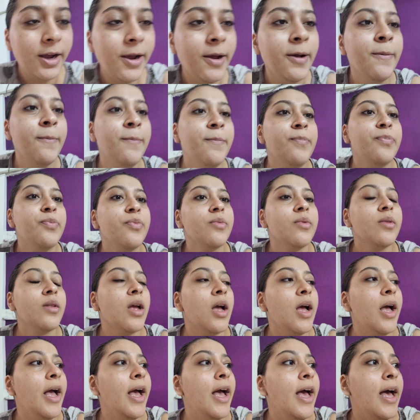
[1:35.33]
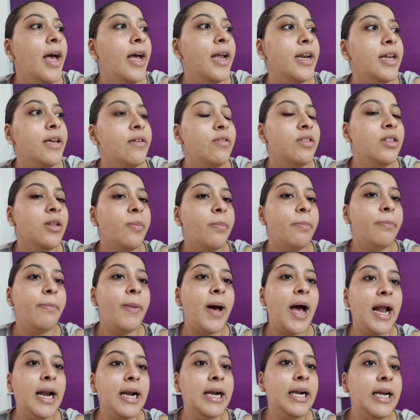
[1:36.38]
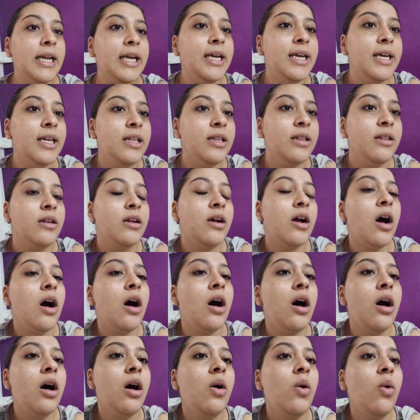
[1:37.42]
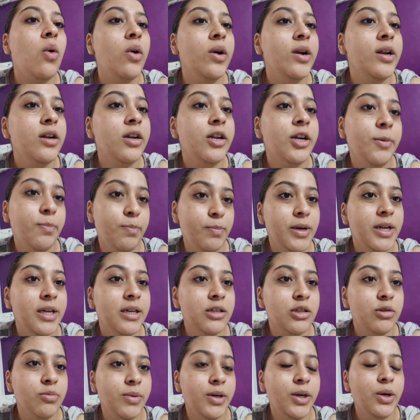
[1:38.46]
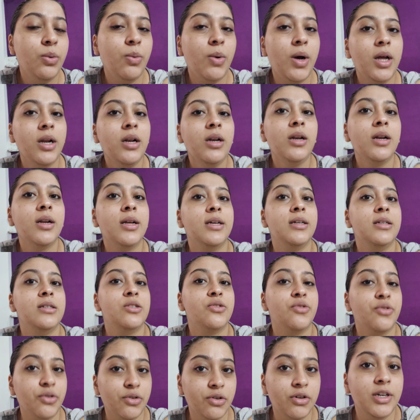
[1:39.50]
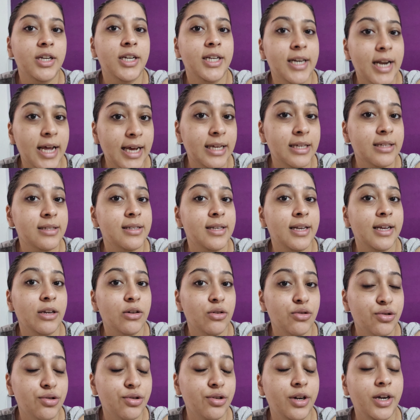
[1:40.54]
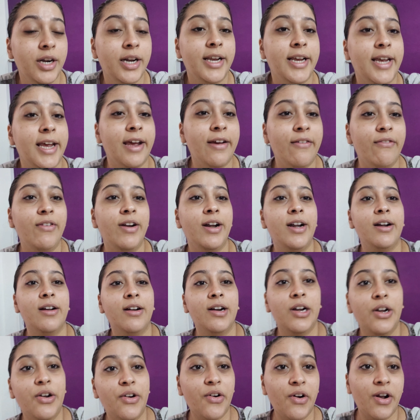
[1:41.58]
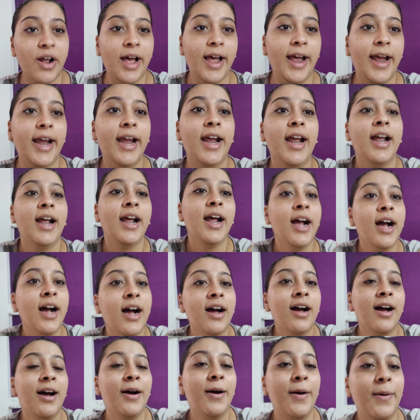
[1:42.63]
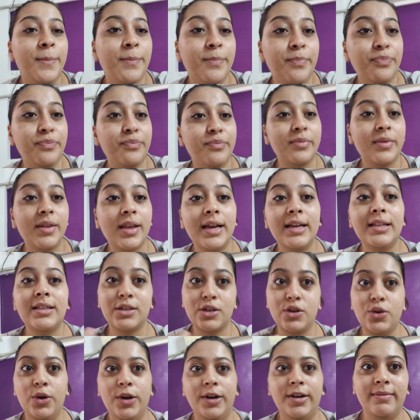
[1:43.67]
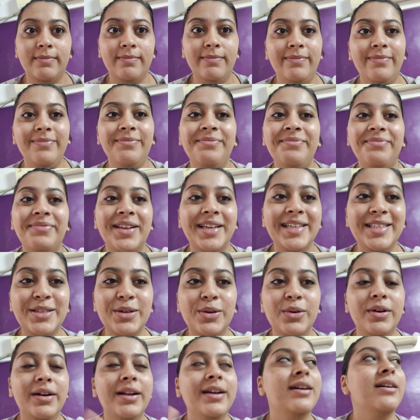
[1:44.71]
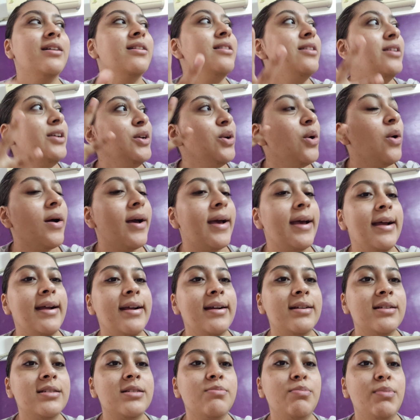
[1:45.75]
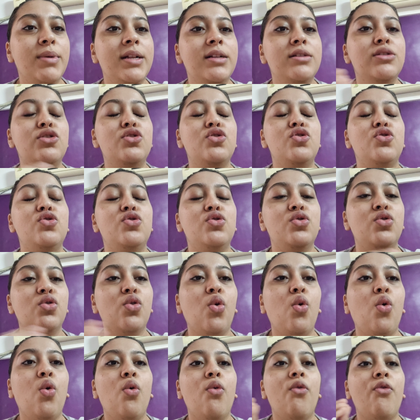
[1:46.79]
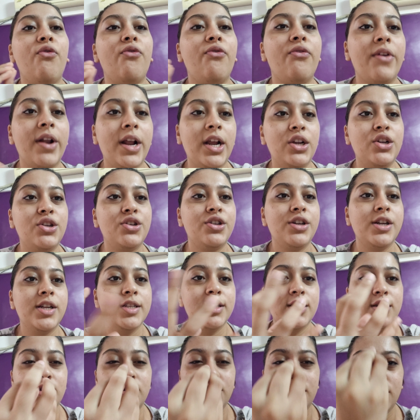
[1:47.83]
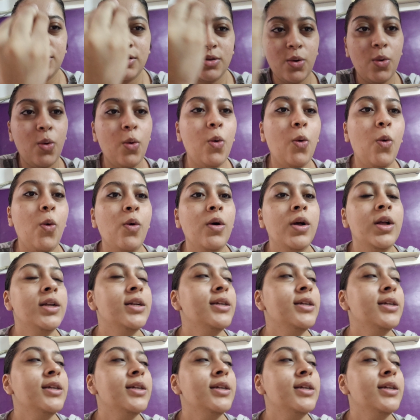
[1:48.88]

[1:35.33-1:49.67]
hai. And even the Pantene ka oil replacement one is really nice. Like you should give it a try. It's good. It's good. Your hair smells so fresh and so